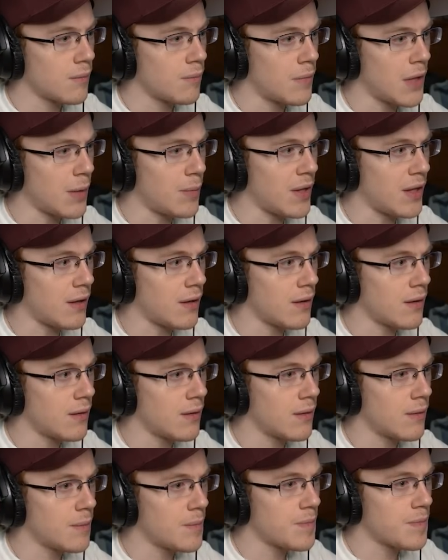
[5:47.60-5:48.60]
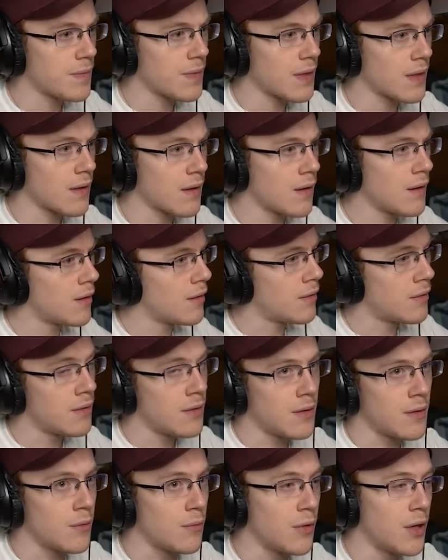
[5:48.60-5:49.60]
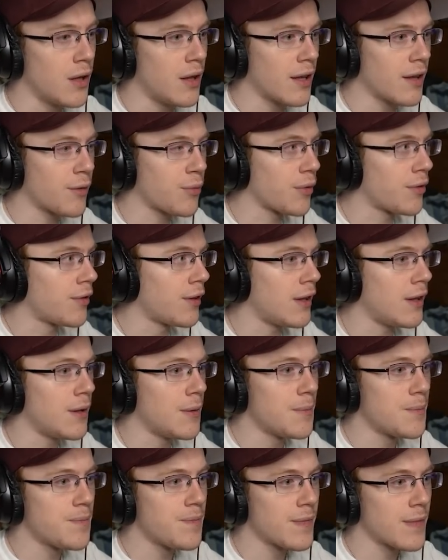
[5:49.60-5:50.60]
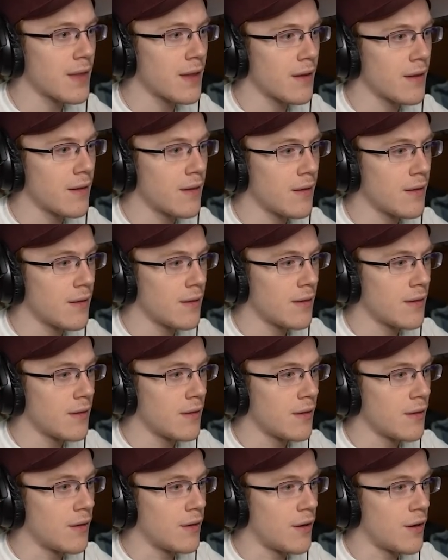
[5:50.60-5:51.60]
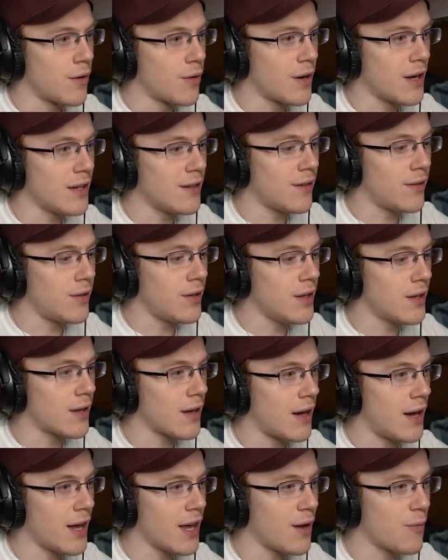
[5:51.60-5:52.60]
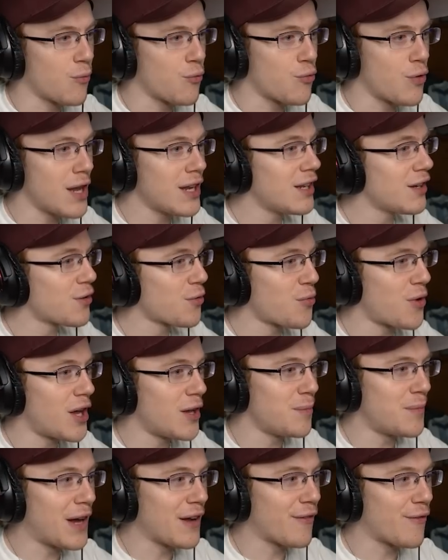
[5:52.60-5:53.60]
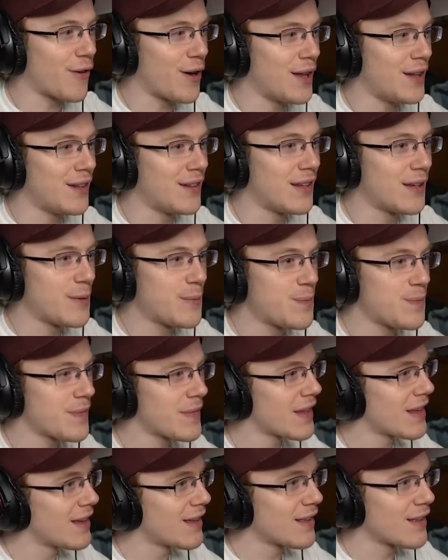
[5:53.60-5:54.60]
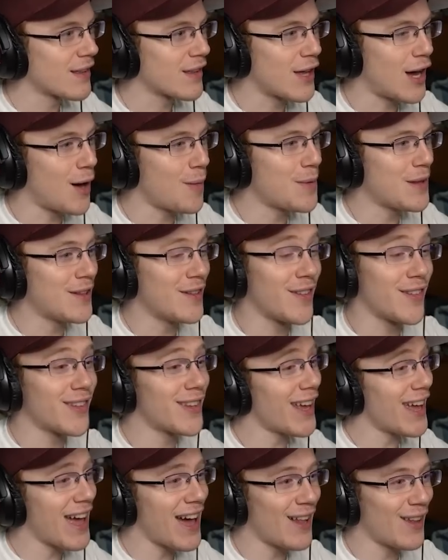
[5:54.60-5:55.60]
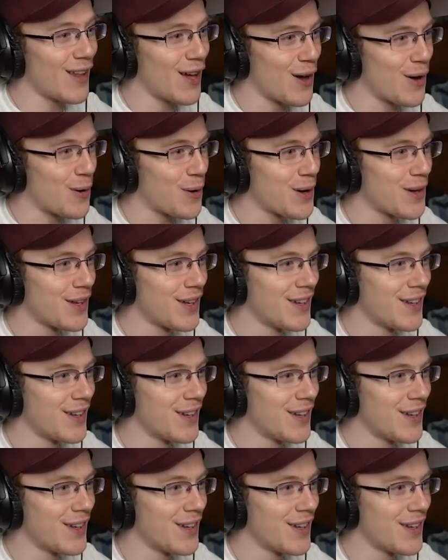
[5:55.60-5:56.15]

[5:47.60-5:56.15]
Maybe. Well, I guess we'll see. Alright, Seek, I am ready to run, my friend. Come and say hello.